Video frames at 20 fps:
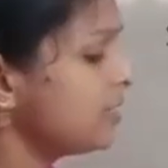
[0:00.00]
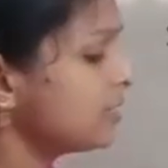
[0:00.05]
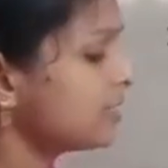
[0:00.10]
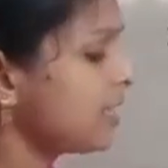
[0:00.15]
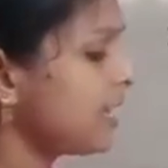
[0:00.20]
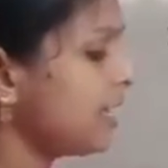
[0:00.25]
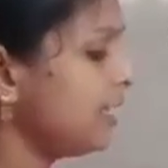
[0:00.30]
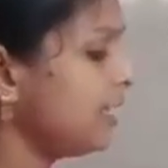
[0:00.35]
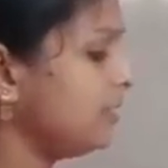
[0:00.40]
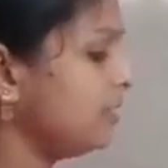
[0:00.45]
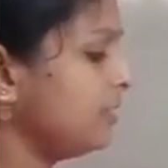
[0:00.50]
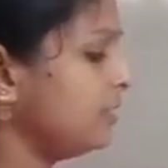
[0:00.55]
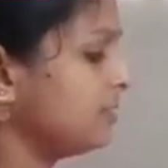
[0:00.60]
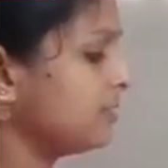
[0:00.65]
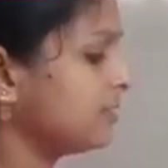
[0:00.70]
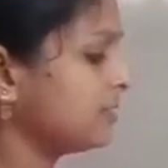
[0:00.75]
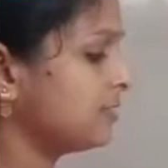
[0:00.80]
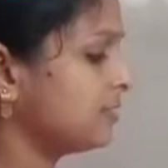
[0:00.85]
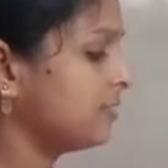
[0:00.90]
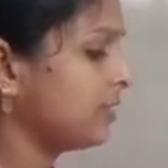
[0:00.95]

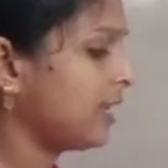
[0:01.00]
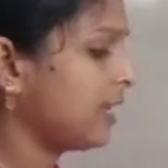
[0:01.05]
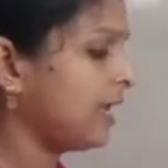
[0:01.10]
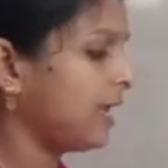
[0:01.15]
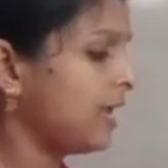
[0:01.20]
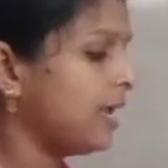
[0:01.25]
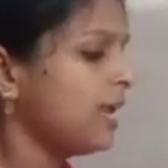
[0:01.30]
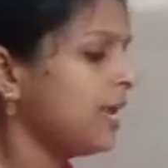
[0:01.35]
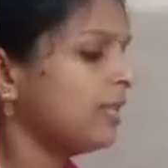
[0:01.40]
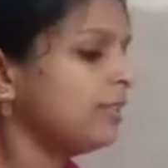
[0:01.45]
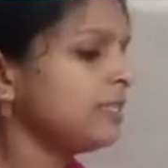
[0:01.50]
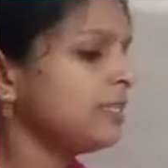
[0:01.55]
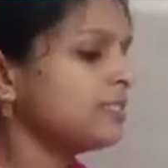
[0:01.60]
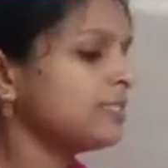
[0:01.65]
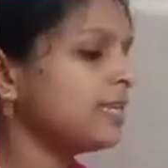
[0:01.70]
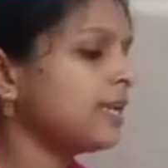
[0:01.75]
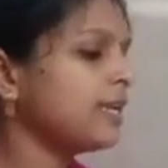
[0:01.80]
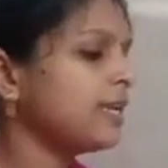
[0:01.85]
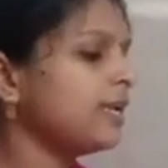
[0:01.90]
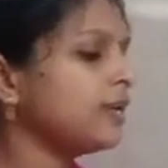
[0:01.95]
scientist. Okay. Then
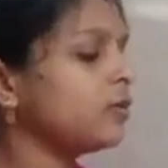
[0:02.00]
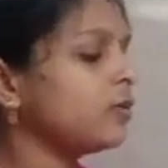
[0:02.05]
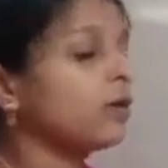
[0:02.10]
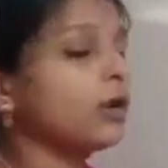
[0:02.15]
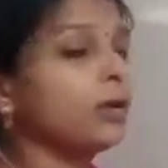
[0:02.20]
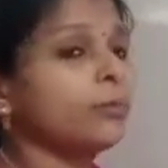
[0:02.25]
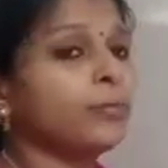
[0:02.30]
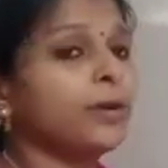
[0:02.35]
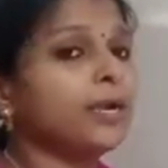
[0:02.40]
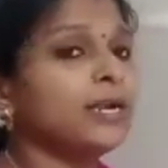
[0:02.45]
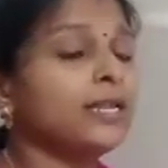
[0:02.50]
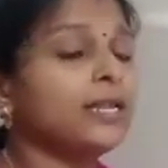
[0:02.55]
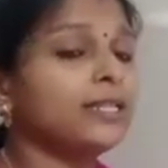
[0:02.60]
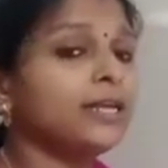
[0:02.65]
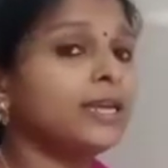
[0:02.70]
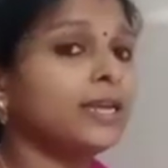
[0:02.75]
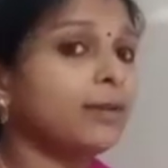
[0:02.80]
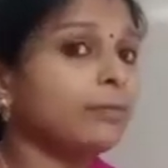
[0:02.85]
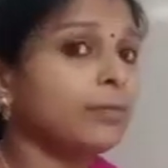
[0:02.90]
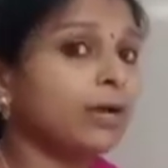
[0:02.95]
second column
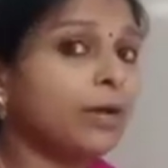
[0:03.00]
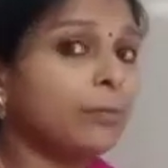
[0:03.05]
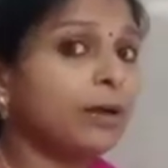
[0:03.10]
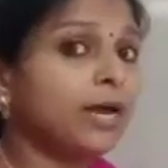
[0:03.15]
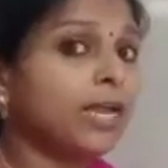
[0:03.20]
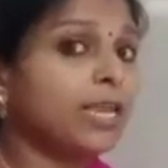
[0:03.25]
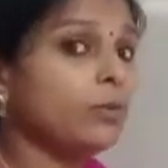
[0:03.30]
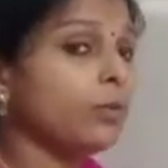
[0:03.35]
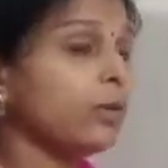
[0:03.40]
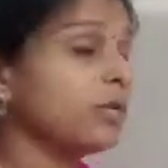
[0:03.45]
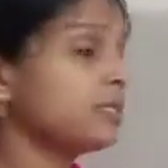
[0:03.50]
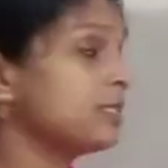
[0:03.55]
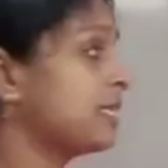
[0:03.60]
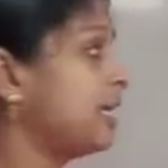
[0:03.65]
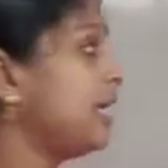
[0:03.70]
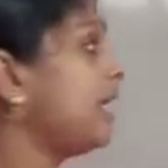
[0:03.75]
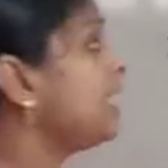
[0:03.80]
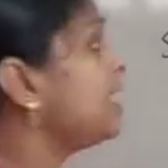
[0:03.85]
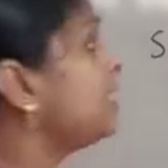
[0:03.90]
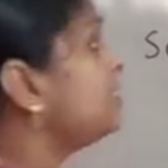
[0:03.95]
Pandita Ramabai was
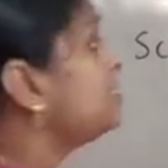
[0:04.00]
a